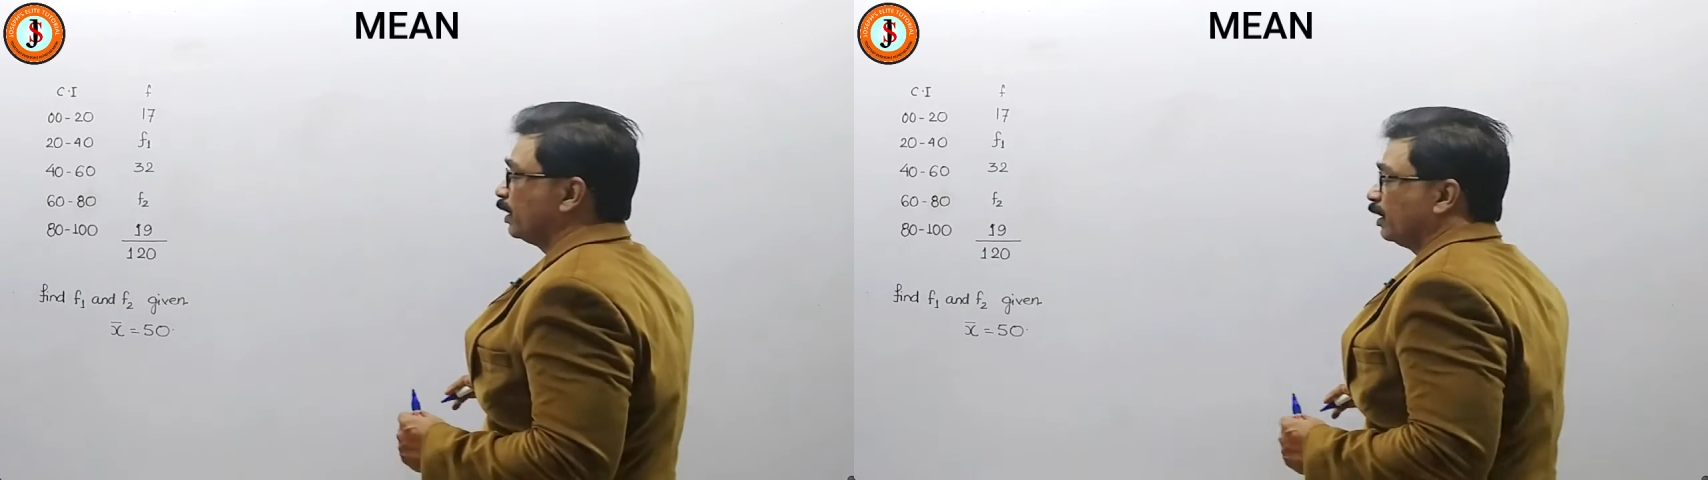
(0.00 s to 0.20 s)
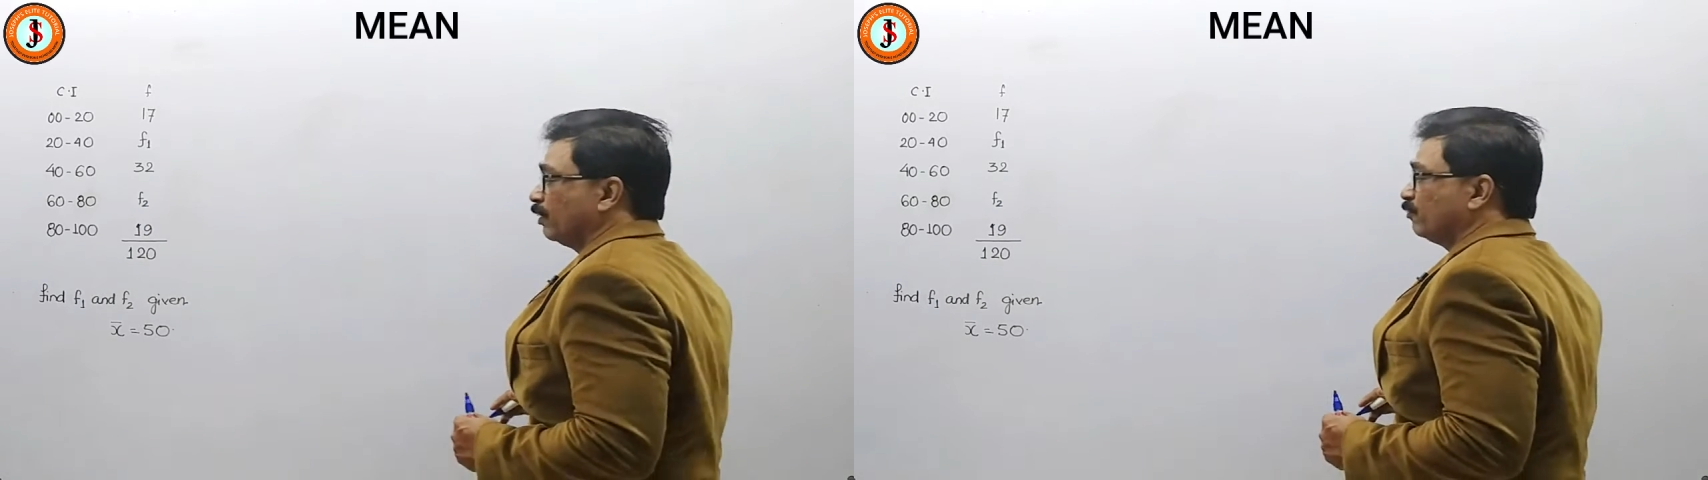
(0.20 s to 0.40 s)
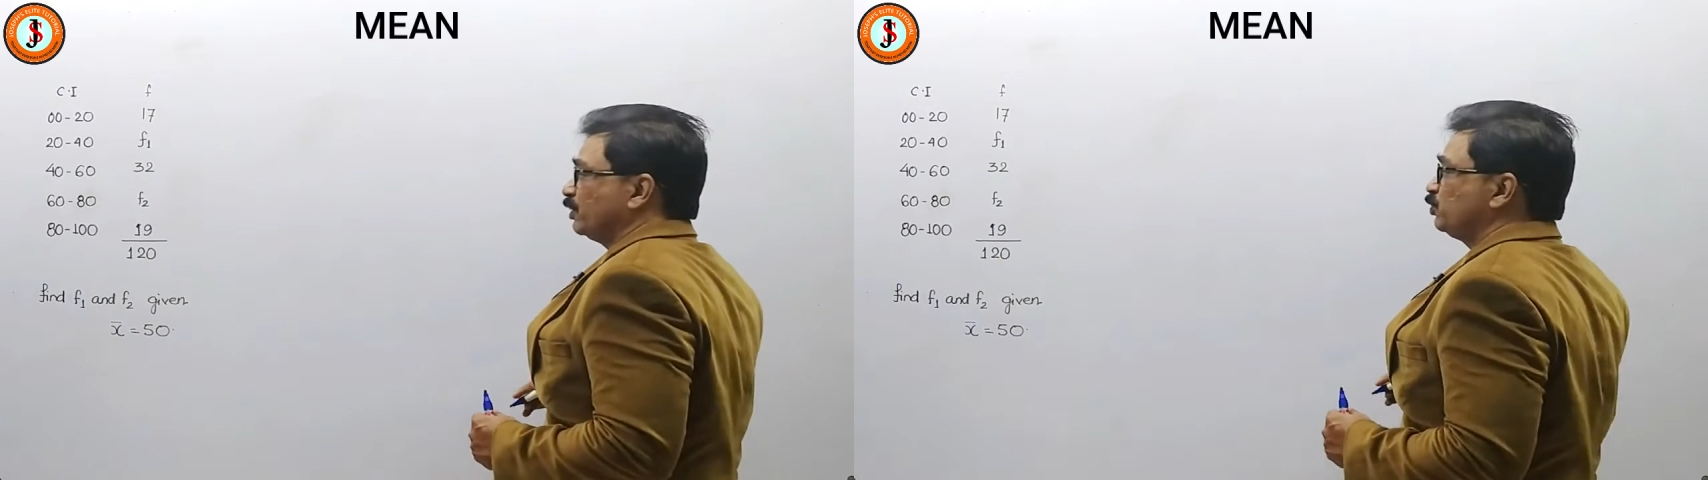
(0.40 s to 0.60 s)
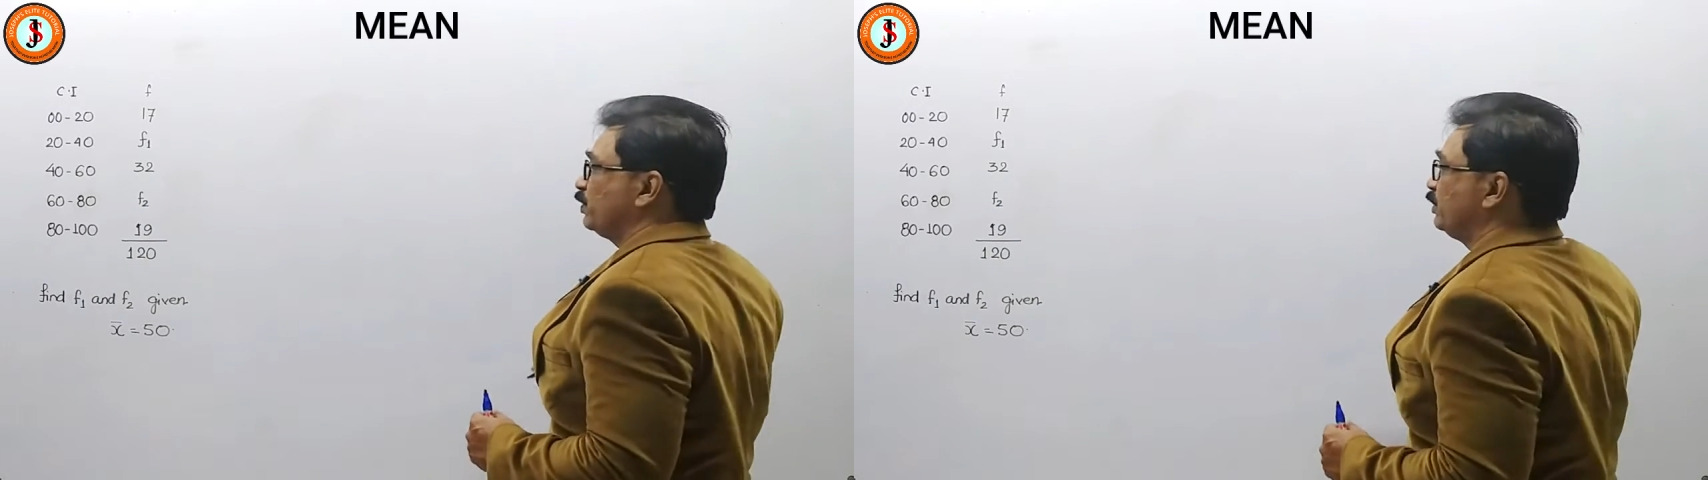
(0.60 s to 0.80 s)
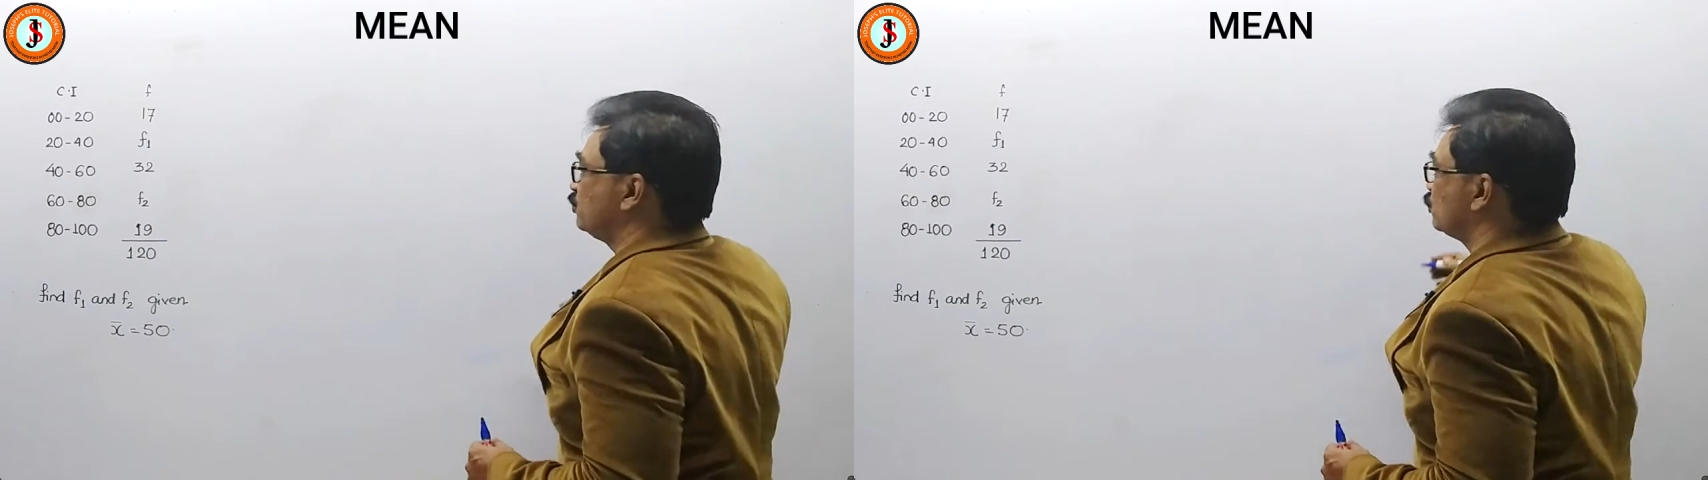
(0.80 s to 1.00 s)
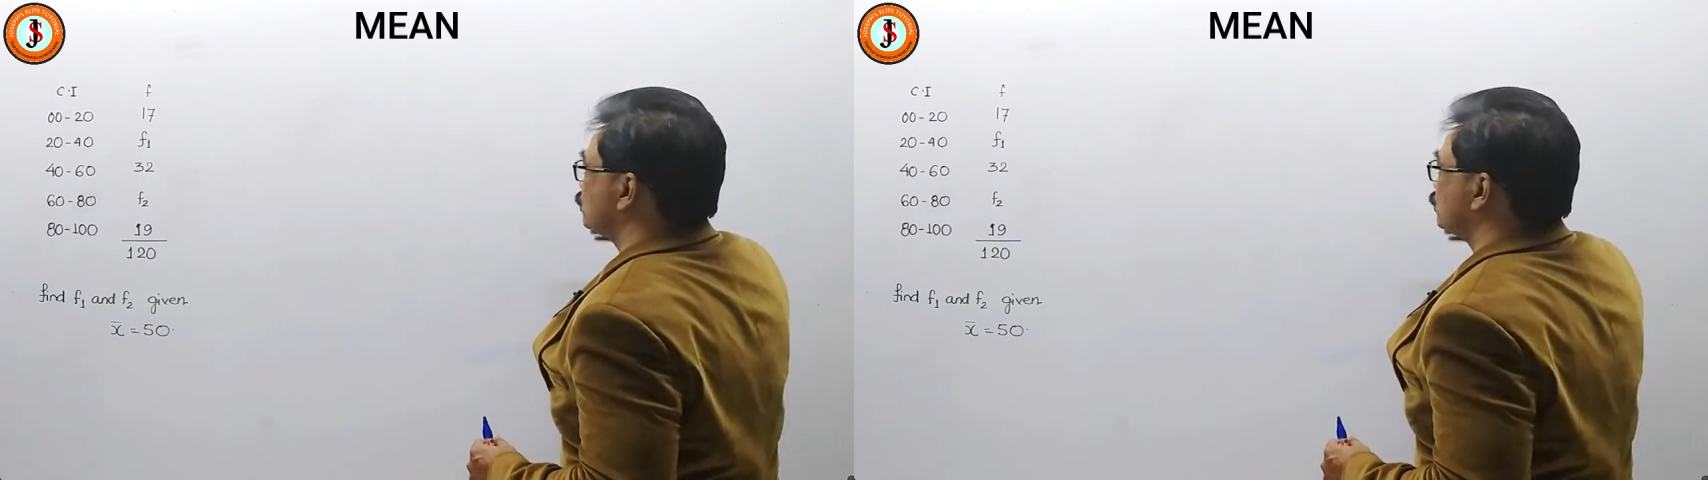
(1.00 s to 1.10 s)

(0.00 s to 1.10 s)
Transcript: 120.